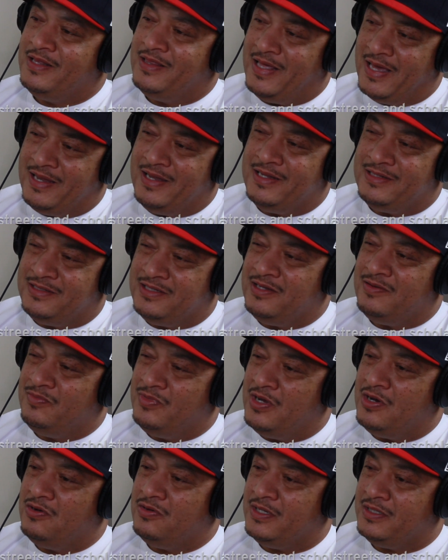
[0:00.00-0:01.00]
that lets them
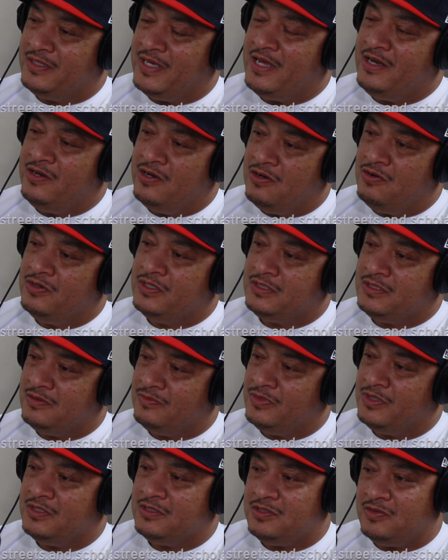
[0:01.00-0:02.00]
know that they know it's
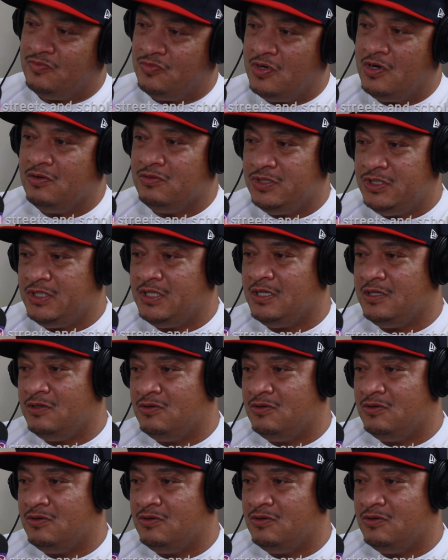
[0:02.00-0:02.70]
some wrong shit